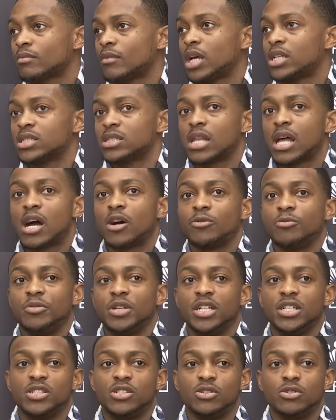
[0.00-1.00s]
has allowed
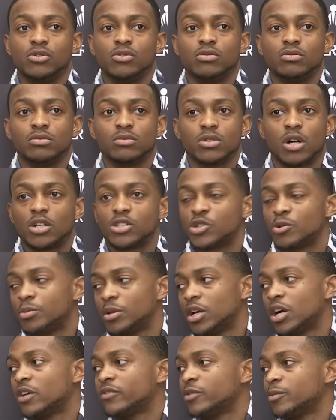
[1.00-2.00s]
me to also
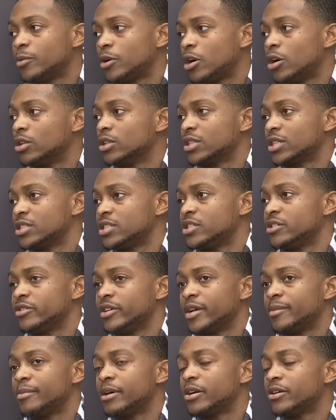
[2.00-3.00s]
play off the ball and continue
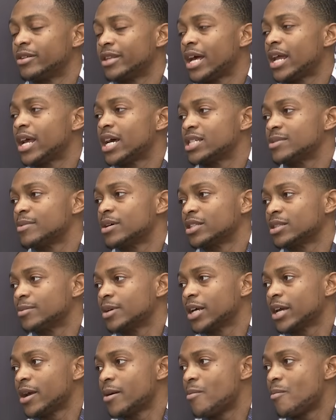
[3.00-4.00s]
to get better in that aspect of
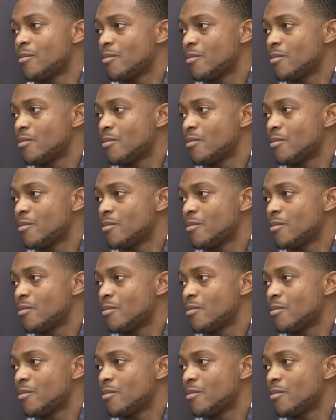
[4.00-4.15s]
my game.